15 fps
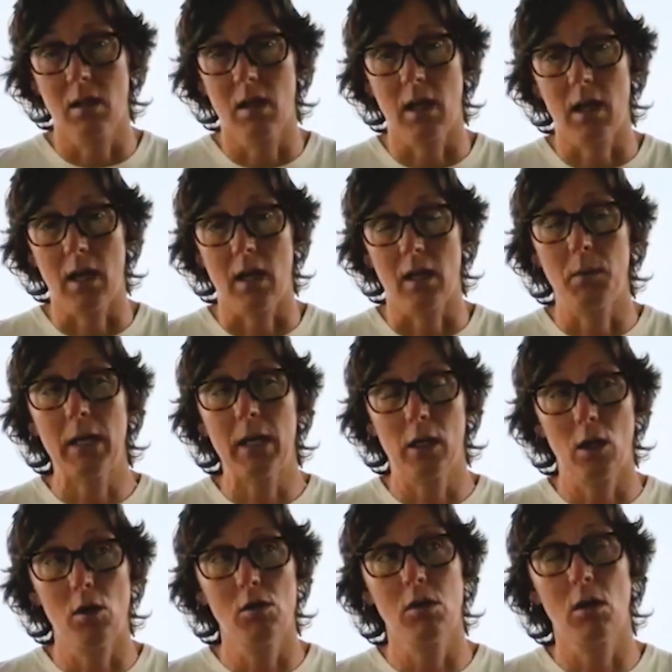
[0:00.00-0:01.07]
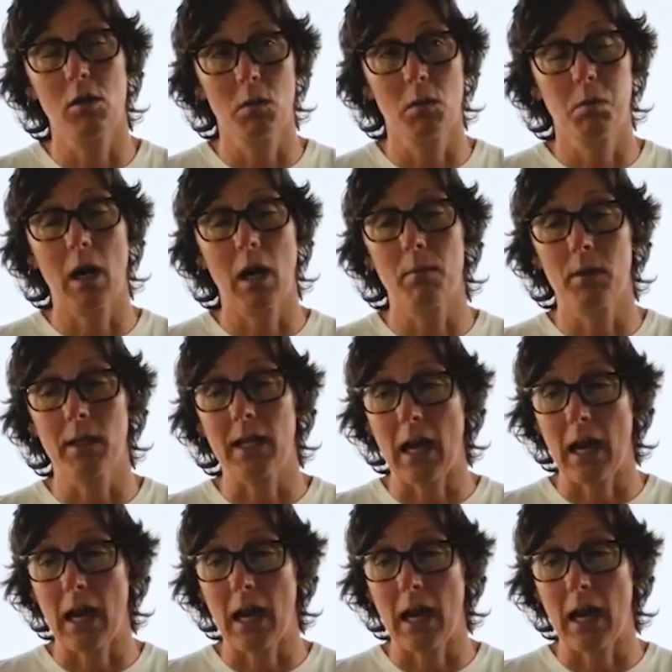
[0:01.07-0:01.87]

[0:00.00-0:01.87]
And we closed on a property.